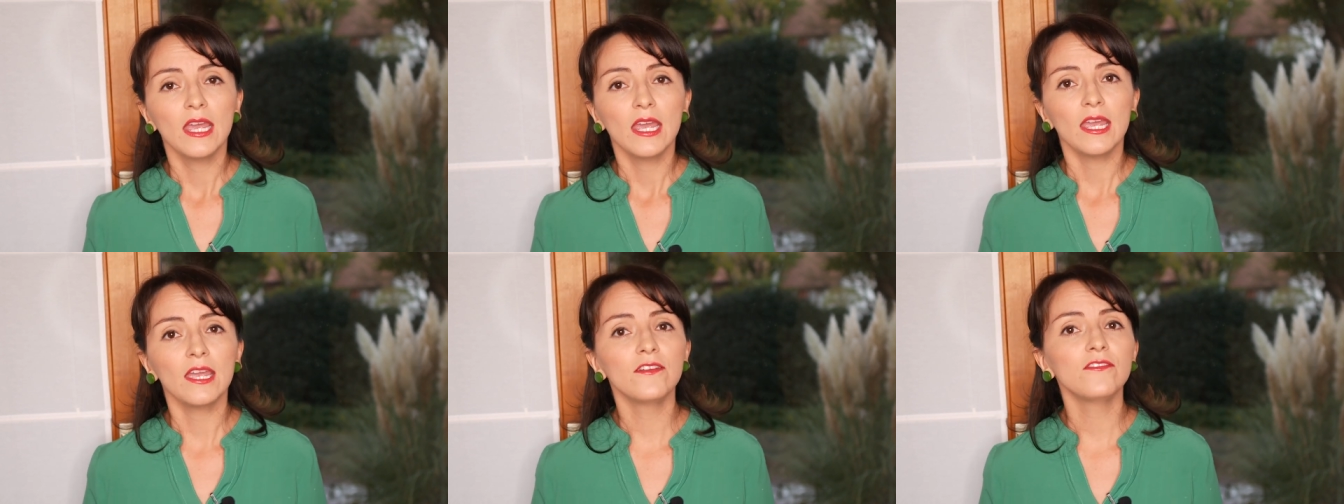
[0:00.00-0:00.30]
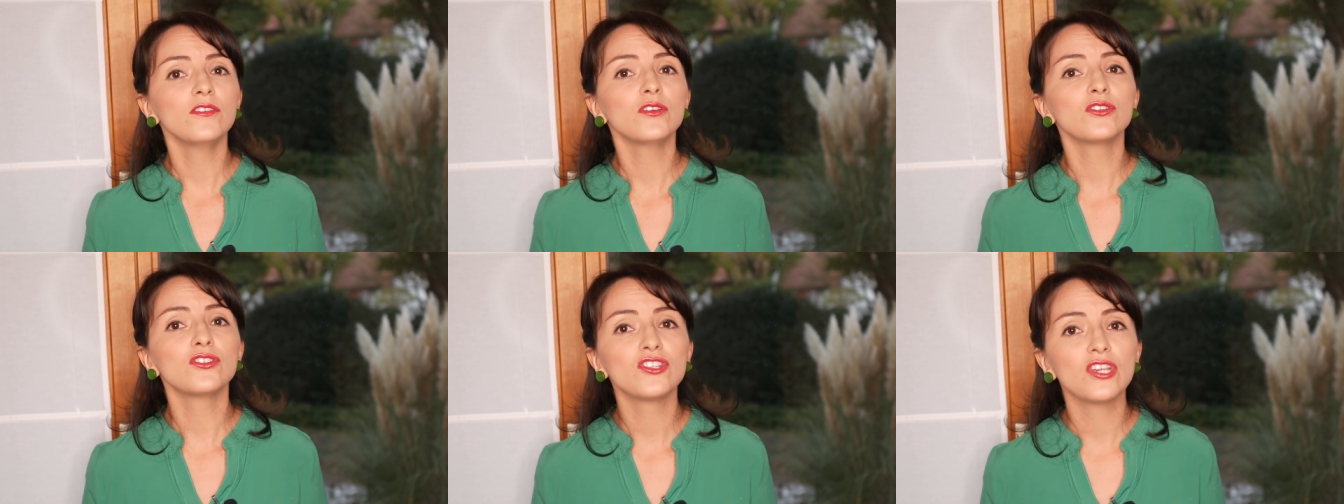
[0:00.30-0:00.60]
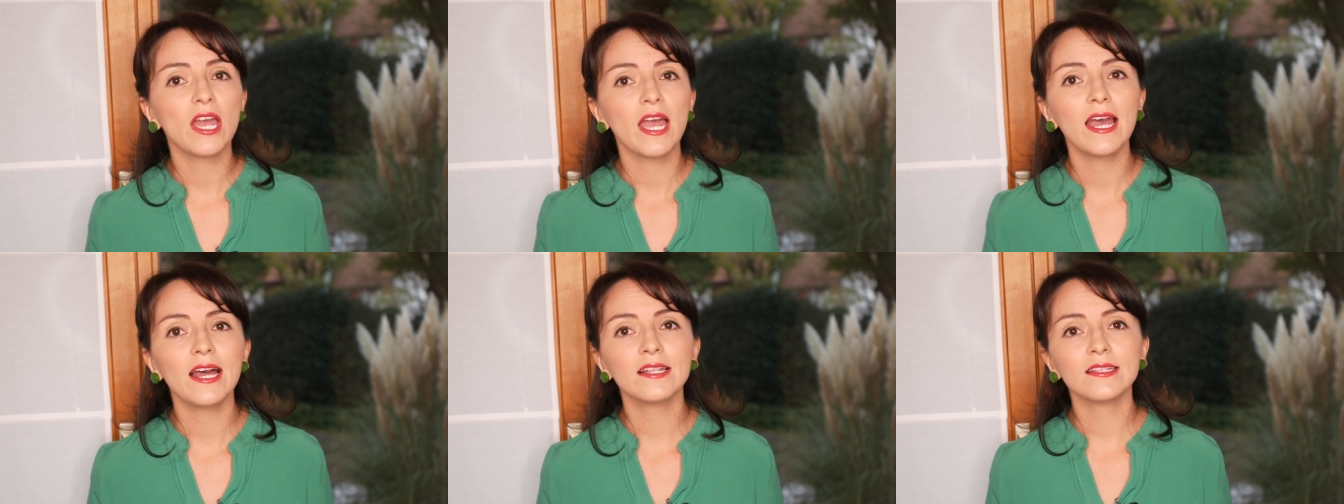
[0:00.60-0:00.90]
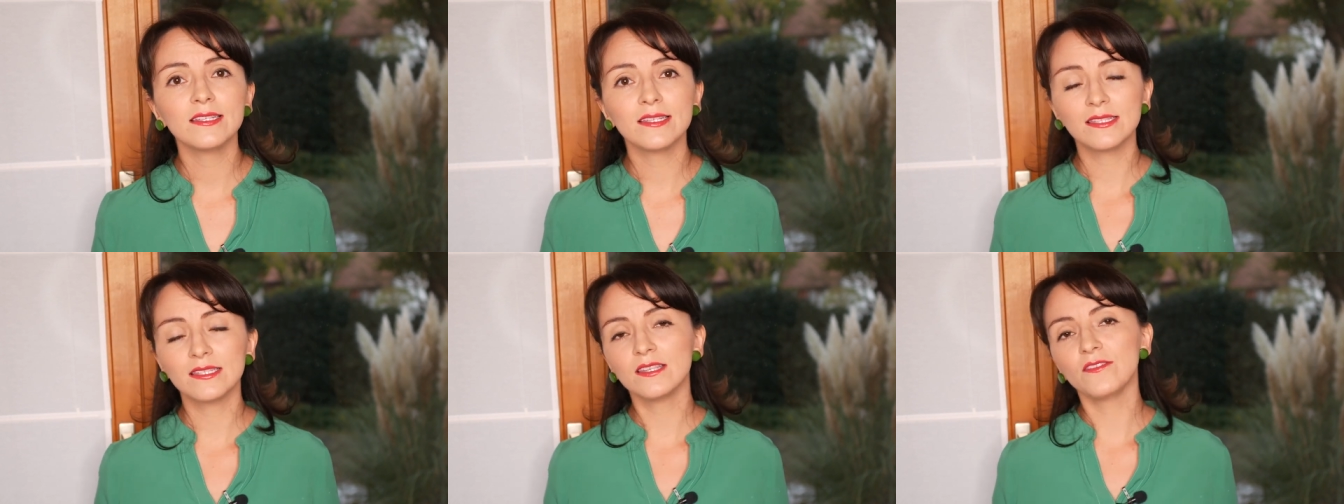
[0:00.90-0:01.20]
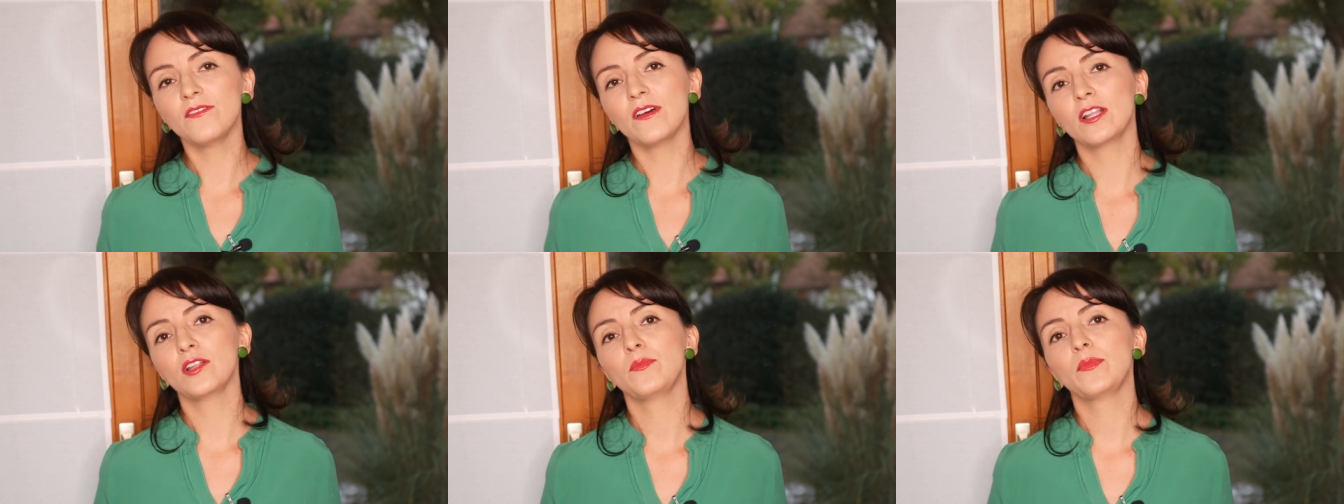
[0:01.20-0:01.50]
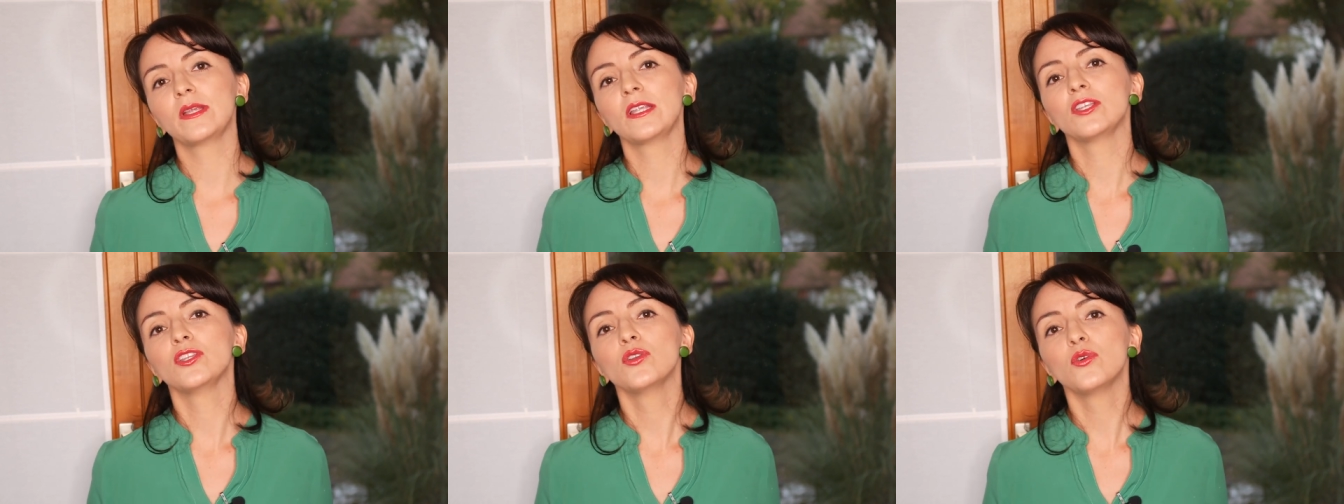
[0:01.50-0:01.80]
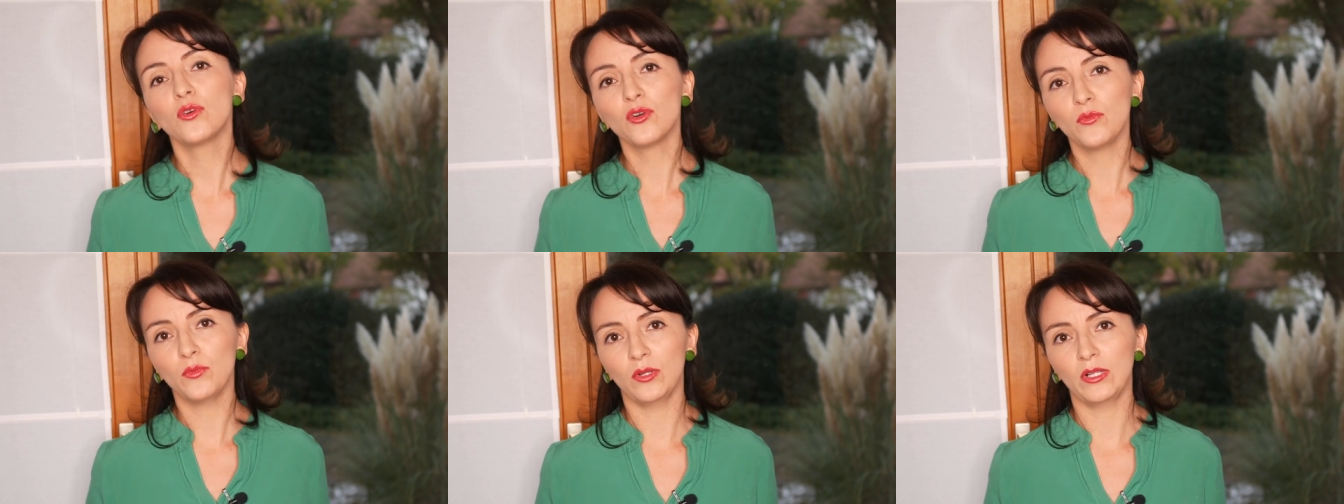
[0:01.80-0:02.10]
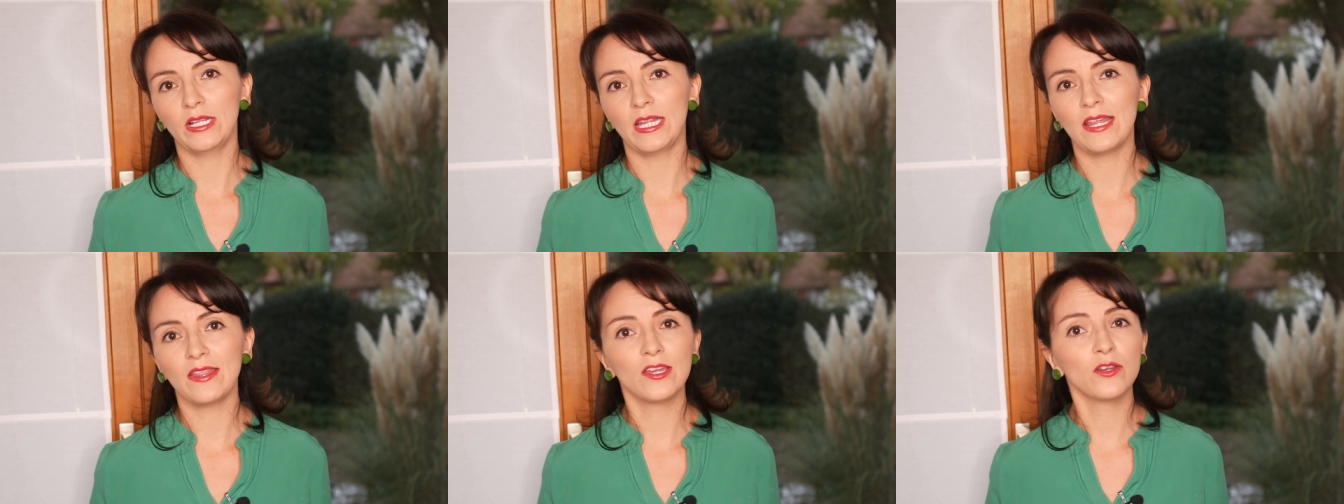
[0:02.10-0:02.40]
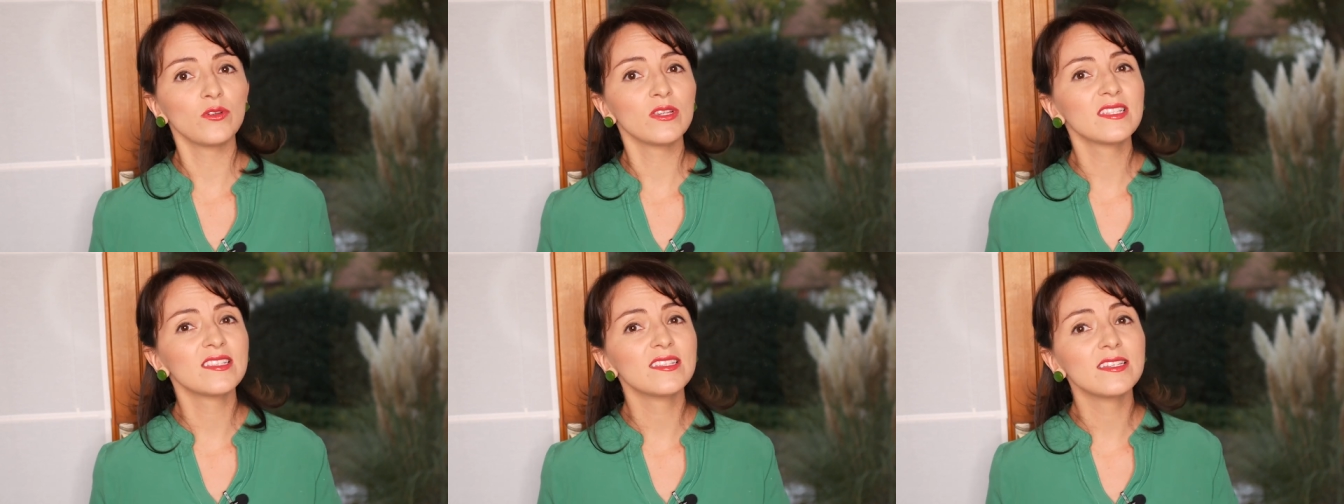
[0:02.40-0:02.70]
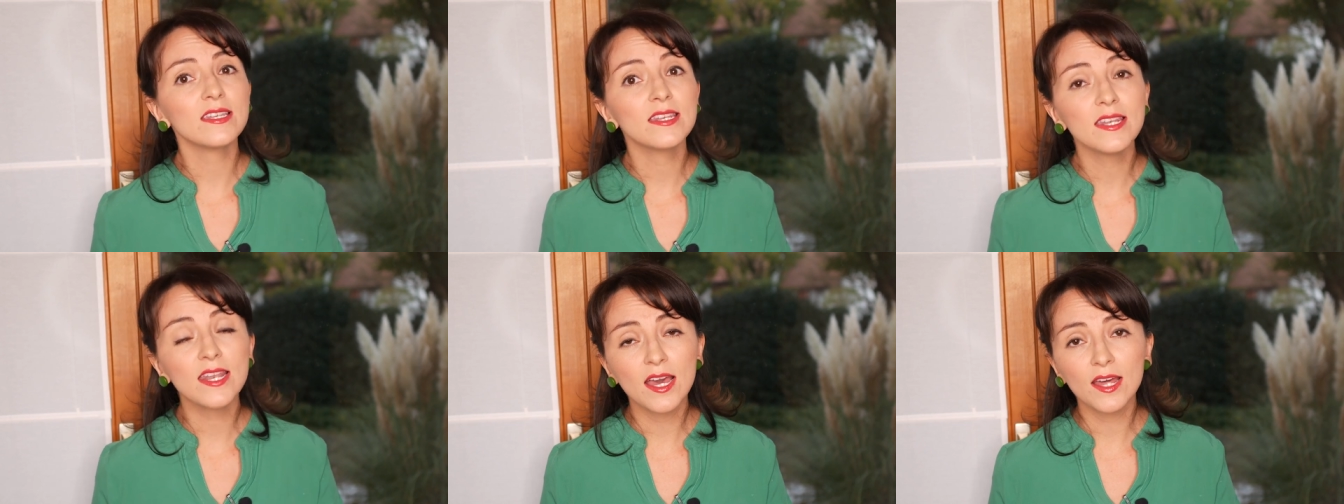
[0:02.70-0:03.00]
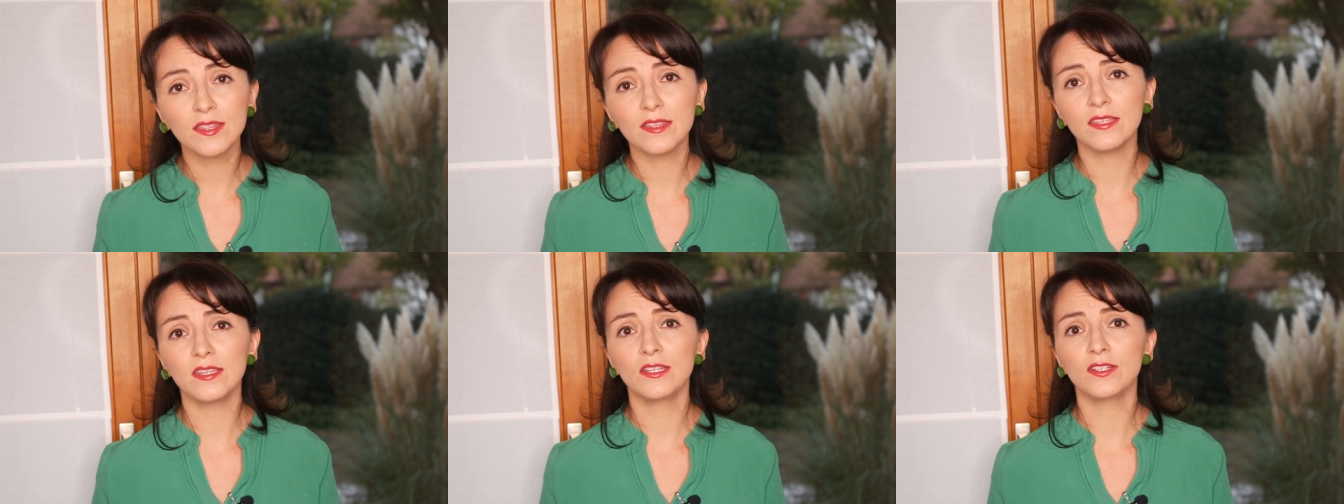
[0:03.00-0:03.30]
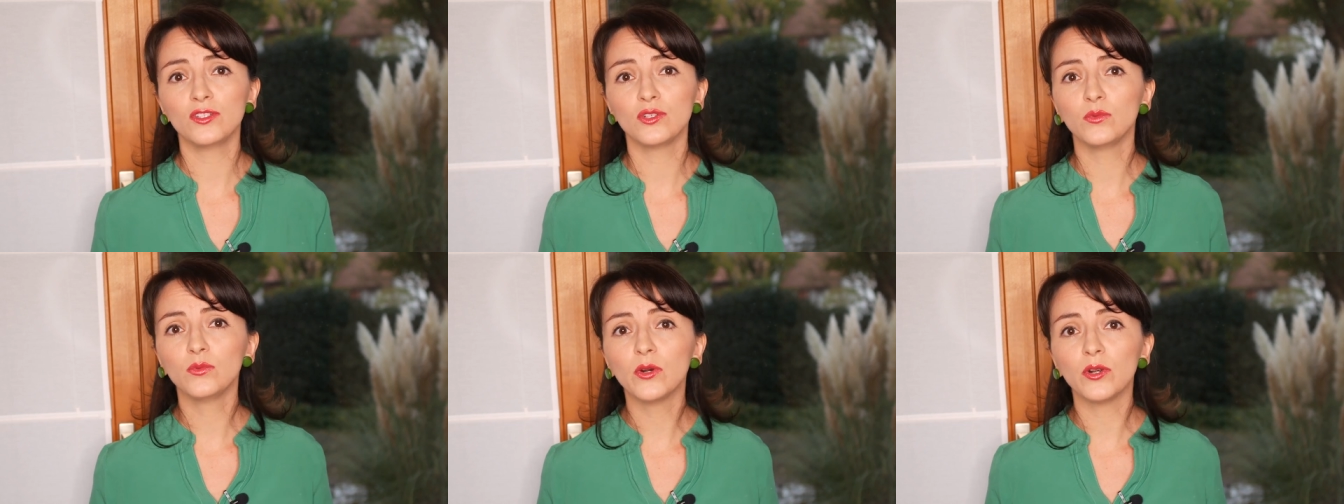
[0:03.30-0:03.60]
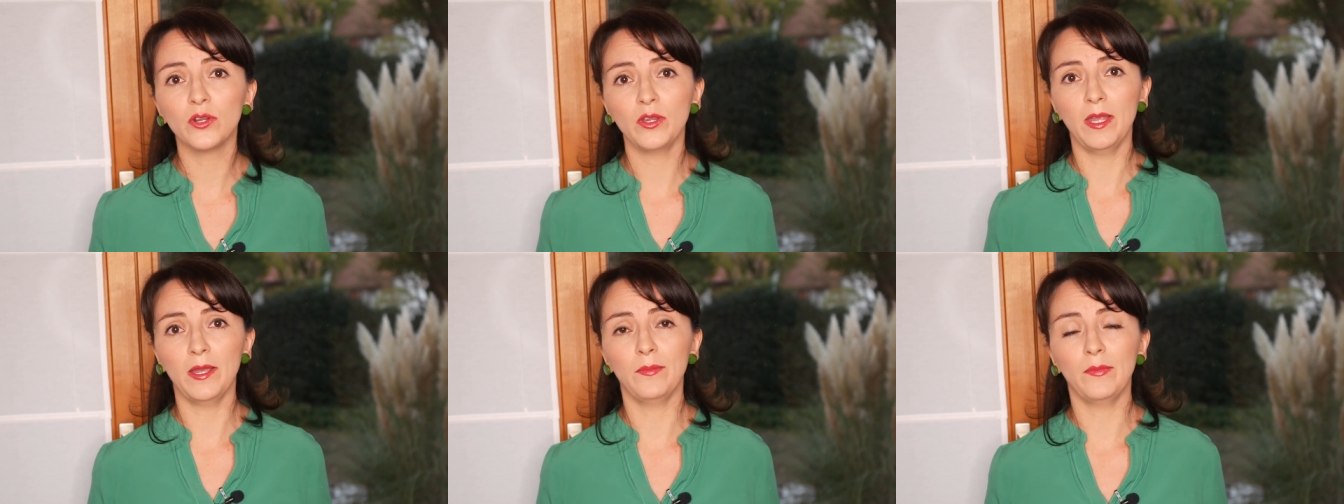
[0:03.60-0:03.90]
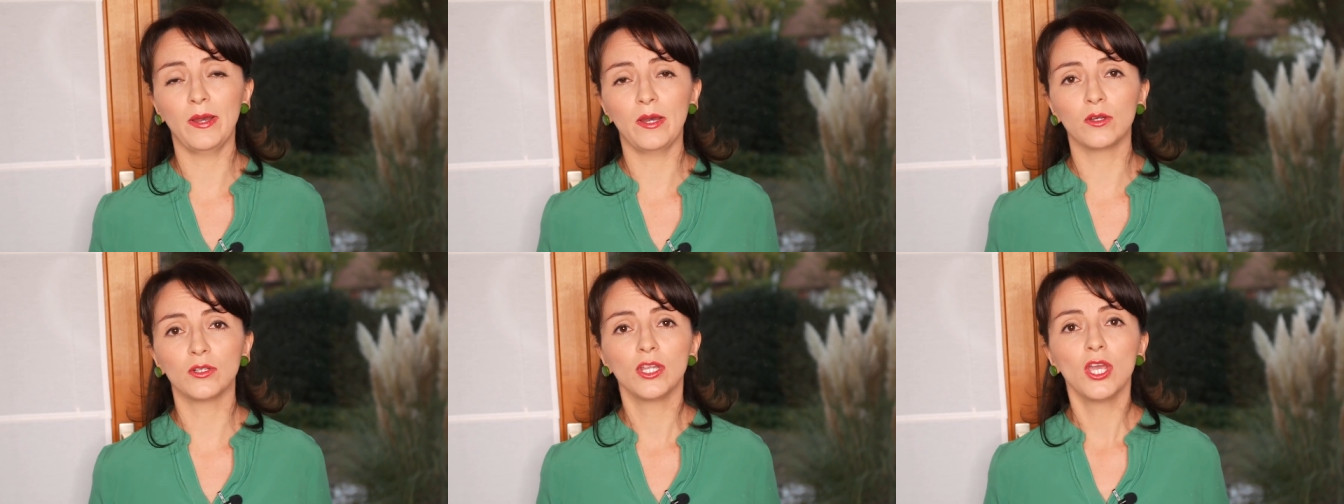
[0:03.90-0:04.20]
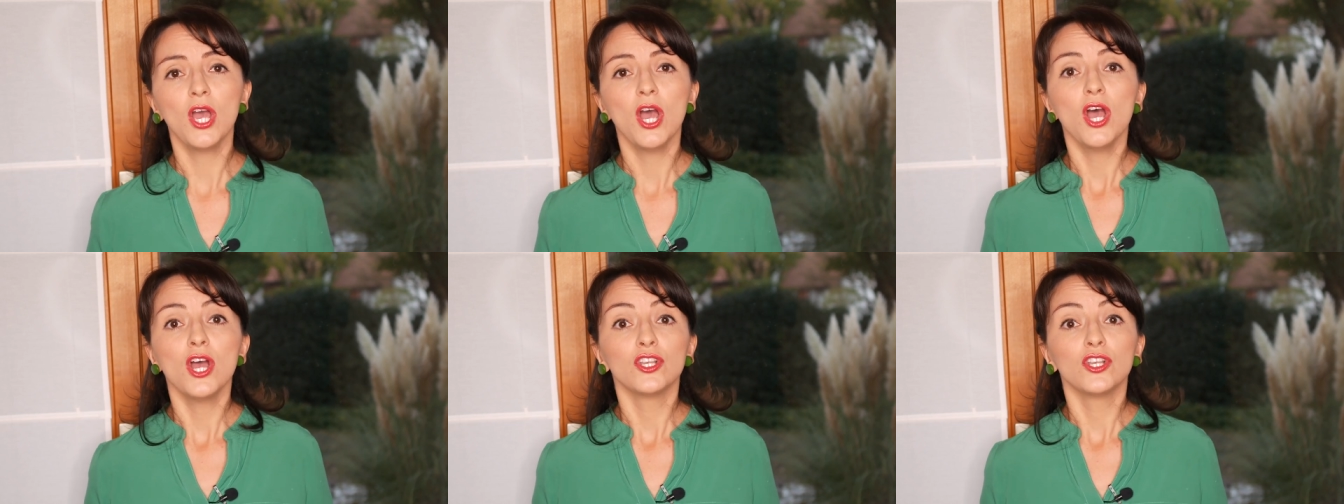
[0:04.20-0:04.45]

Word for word: If your child is developing normally, there is nothing to worry about.